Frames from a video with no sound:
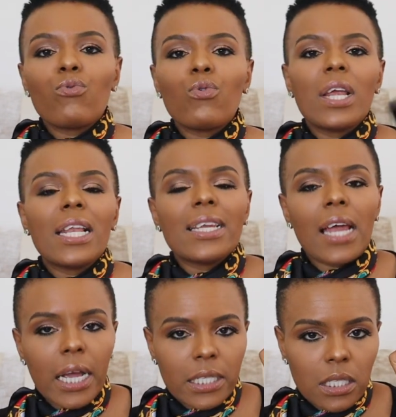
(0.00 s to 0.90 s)
Really
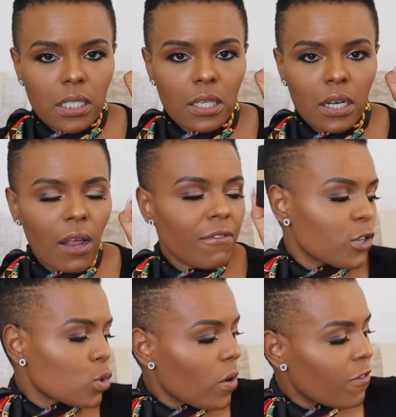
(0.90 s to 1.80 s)
nice. Love
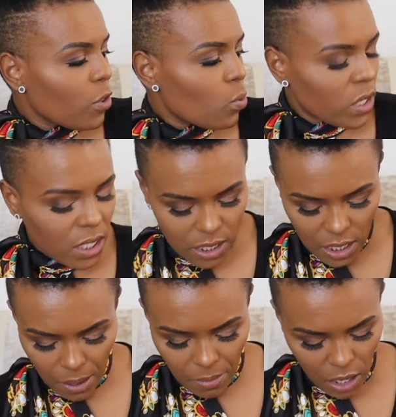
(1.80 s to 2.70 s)
this one for the winter
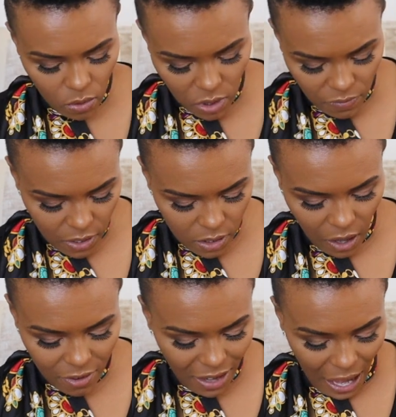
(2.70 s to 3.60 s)
time. I don't even,
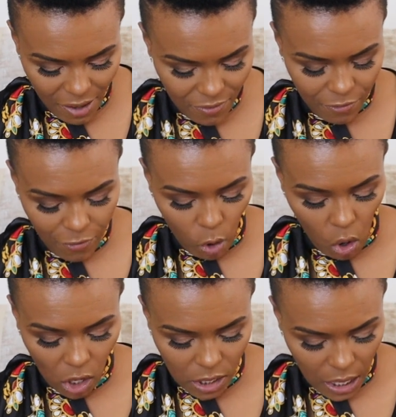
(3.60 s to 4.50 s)
I even
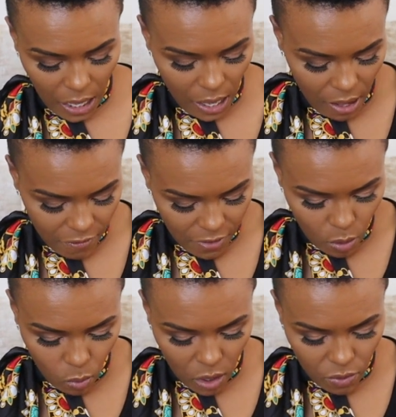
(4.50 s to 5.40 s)
forgot that I have
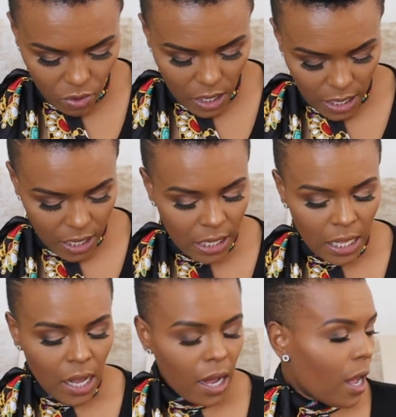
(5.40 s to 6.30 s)
that one, really.
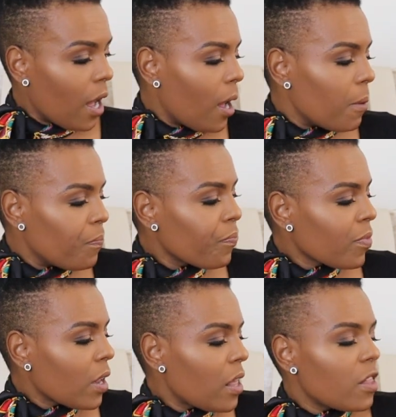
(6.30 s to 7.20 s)
And
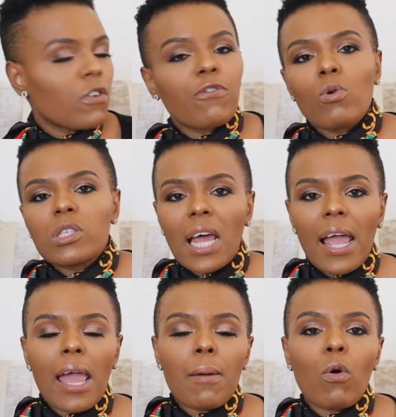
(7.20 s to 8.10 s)
then of course I
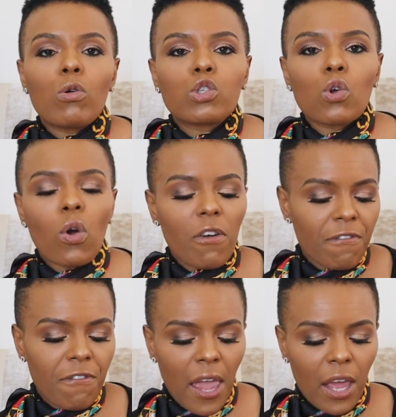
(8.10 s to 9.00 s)
am also a
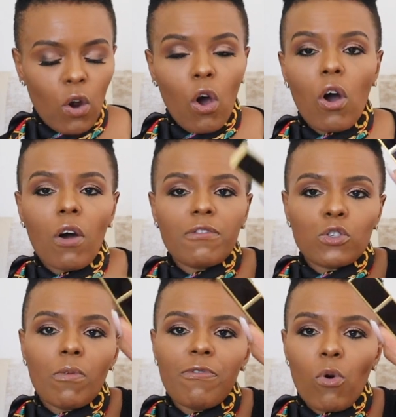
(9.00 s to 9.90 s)
fan of
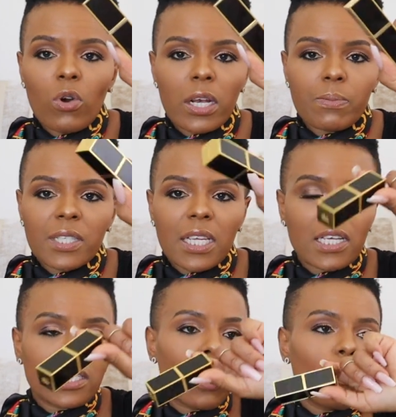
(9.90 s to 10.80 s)
Tom Ford
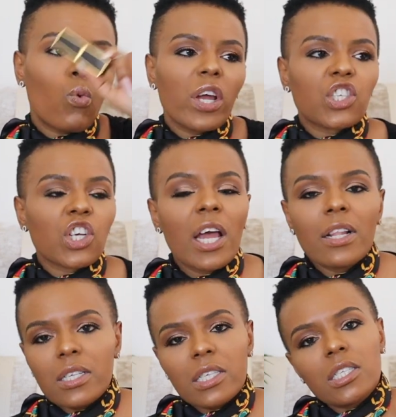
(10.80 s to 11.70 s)
lipsticks, which
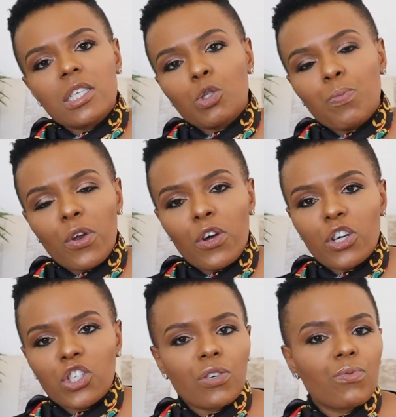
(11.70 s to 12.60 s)
this is a splurge.